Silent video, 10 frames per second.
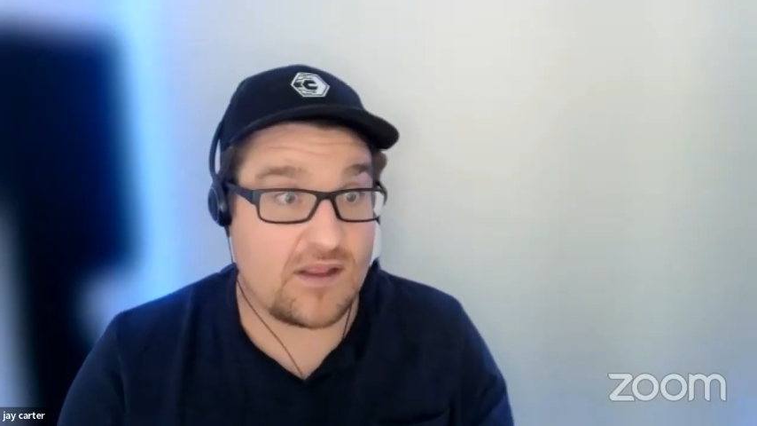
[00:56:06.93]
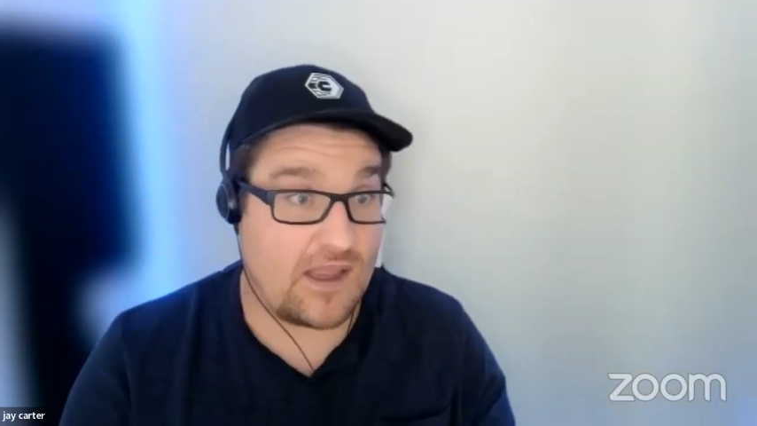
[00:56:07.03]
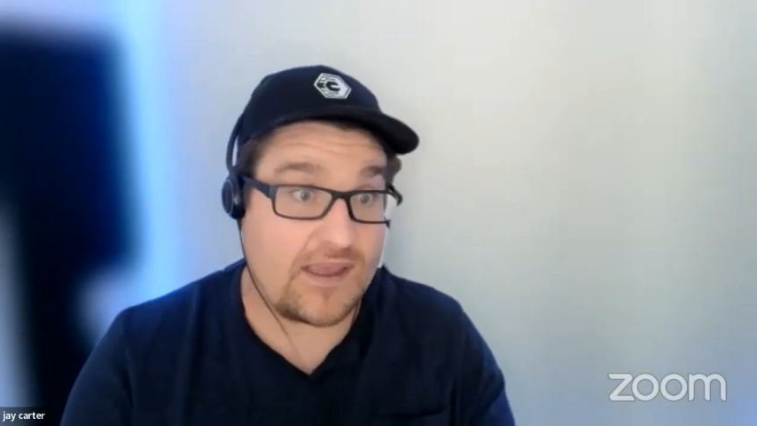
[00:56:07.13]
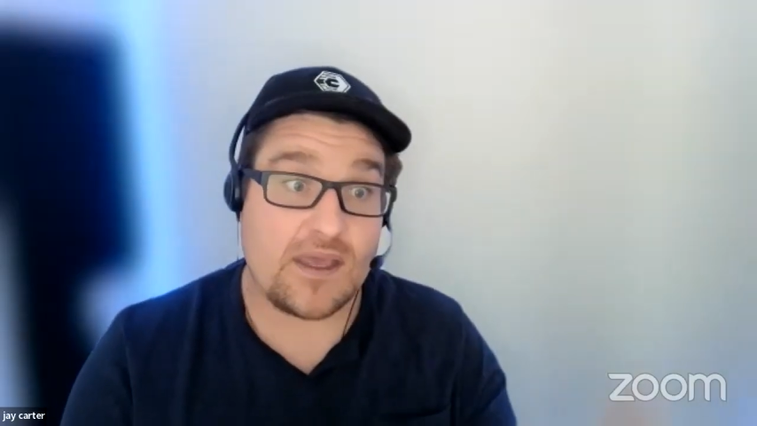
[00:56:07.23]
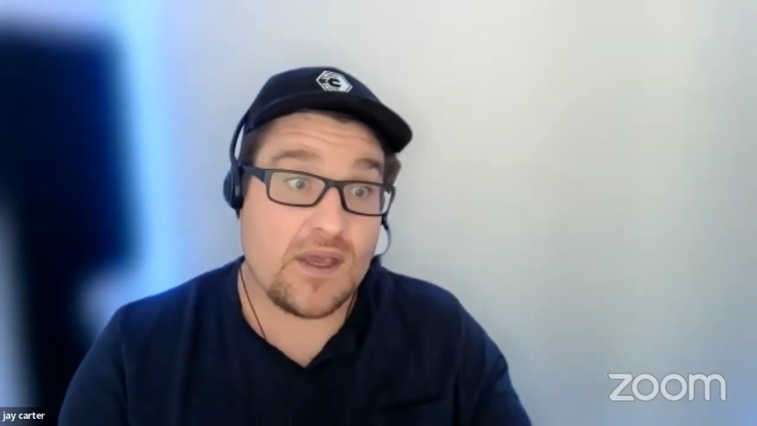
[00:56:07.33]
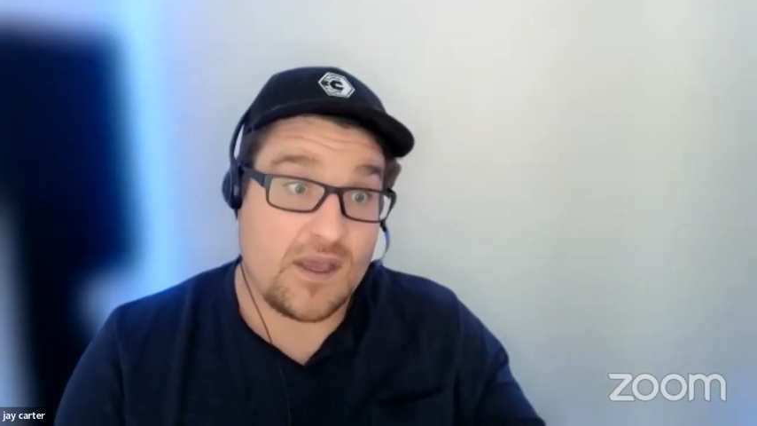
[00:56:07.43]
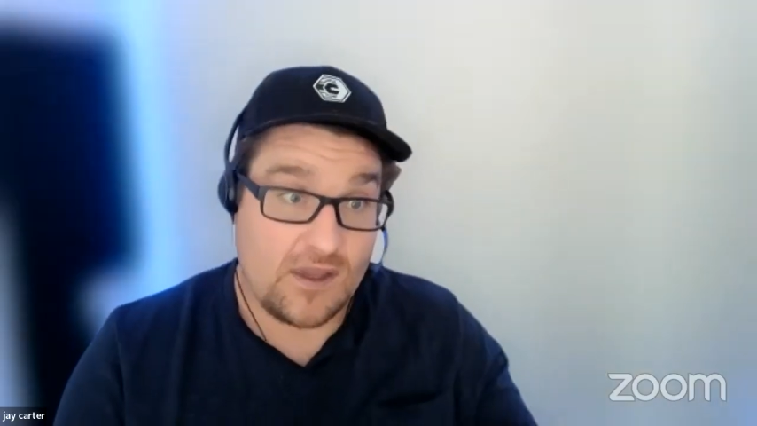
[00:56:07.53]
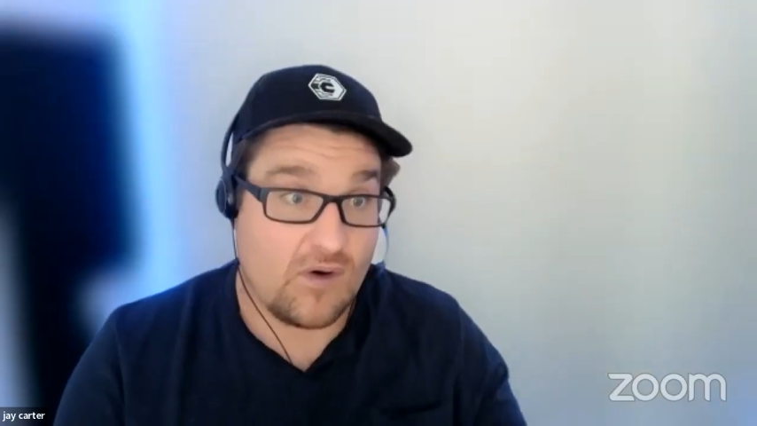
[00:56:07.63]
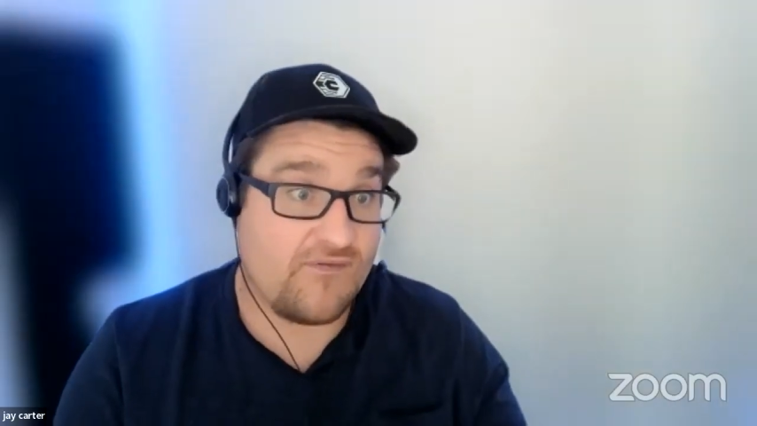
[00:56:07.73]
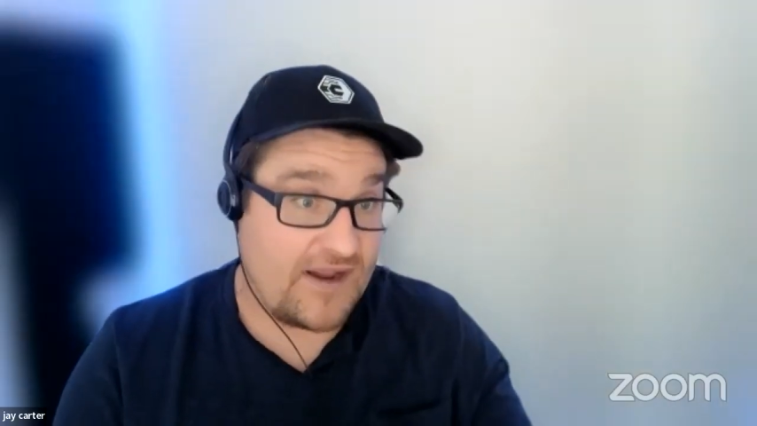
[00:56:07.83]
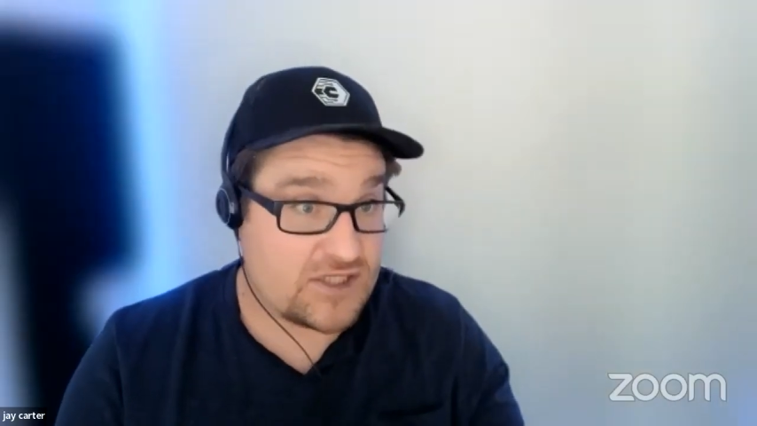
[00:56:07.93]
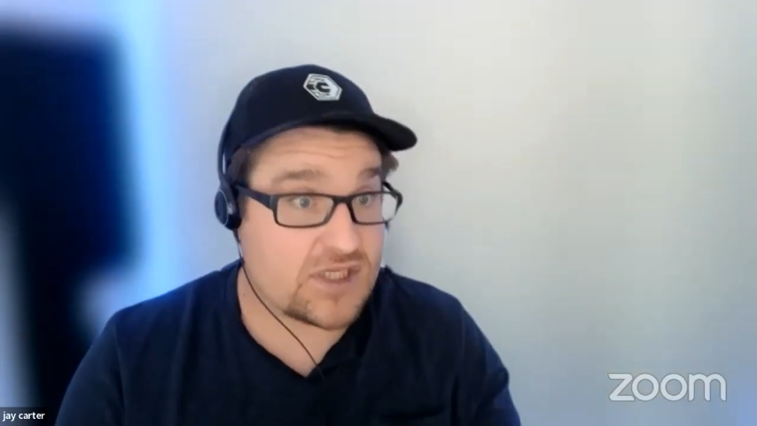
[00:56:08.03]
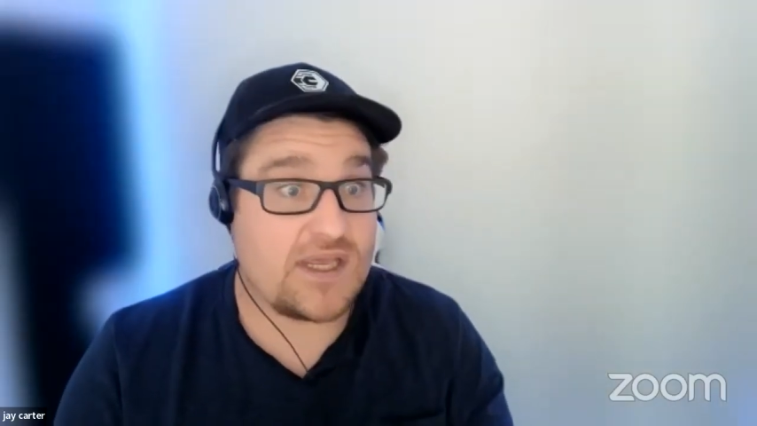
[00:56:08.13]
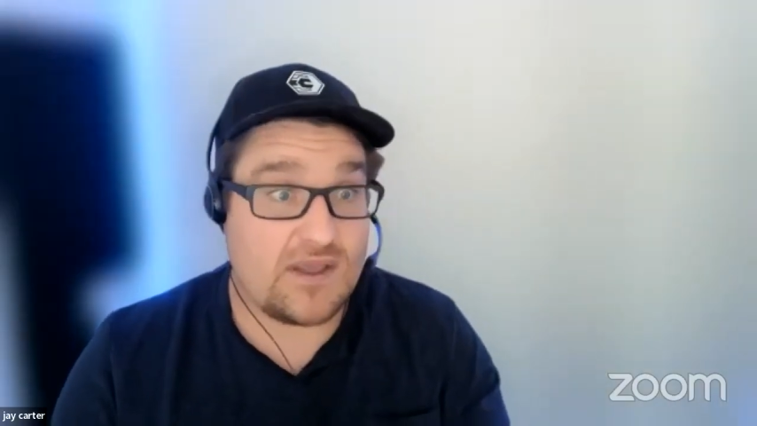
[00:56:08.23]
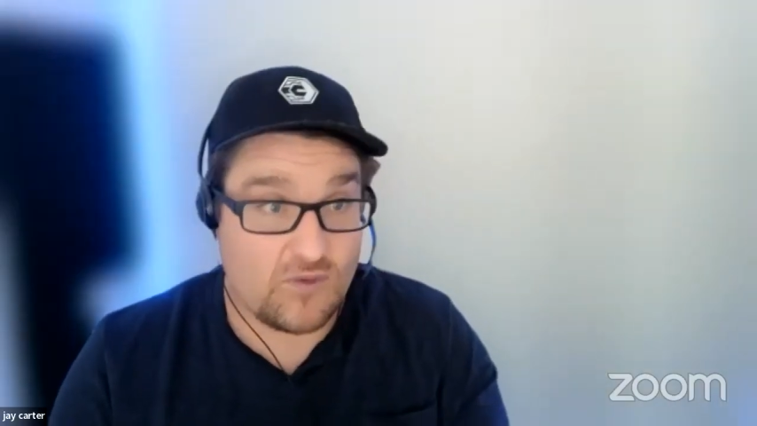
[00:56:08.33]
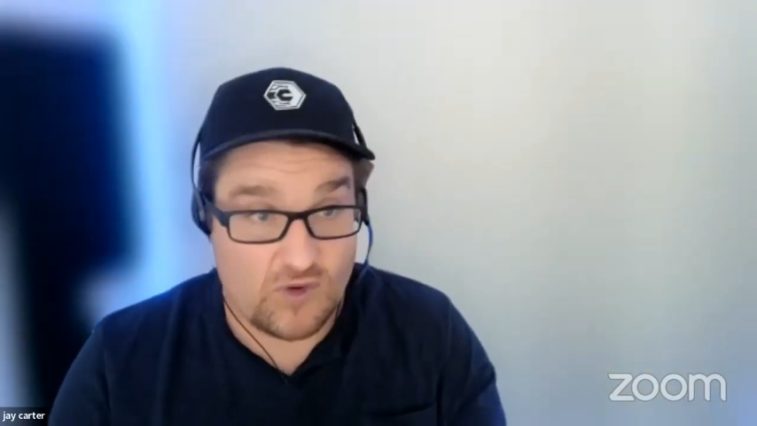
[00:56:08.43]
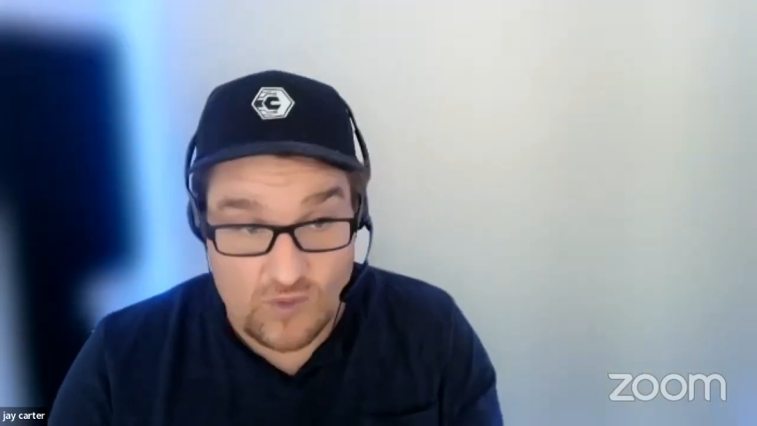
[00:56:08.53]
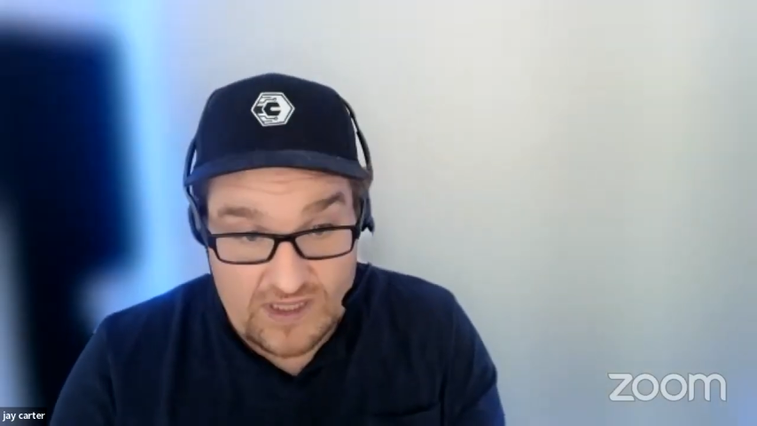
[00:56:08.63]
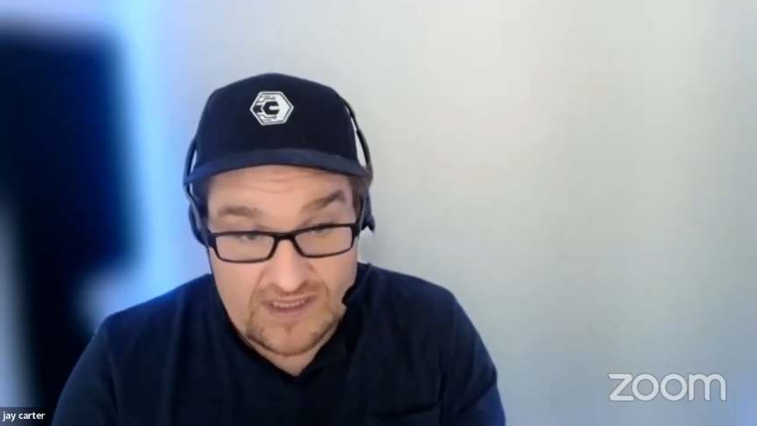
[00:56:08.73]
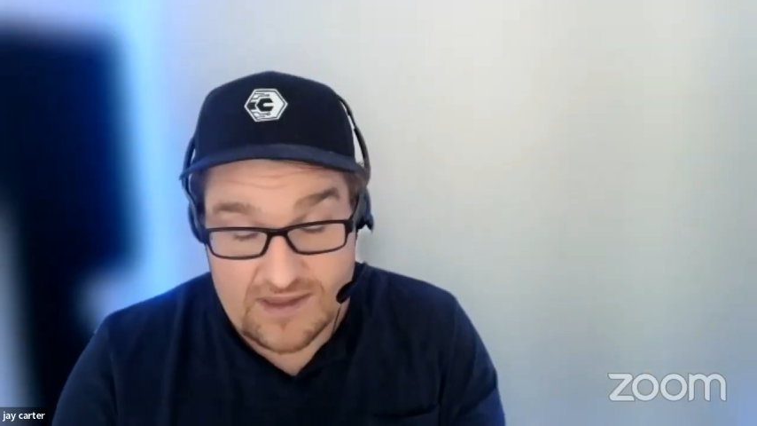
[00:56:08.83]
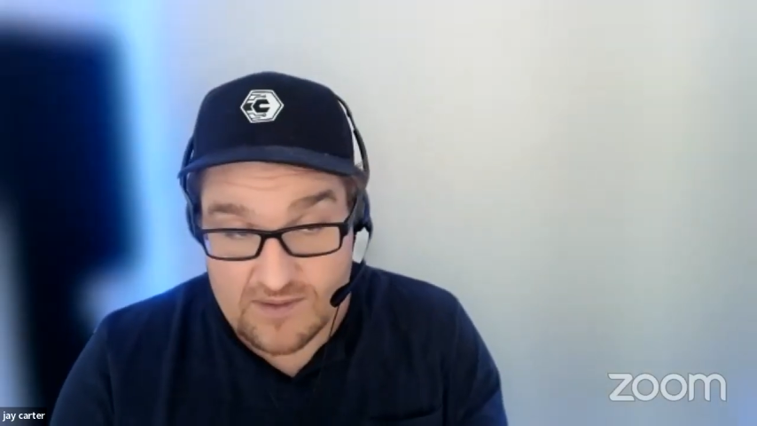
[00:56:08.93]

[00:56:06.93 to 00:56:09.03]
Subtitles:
Like, eventually he did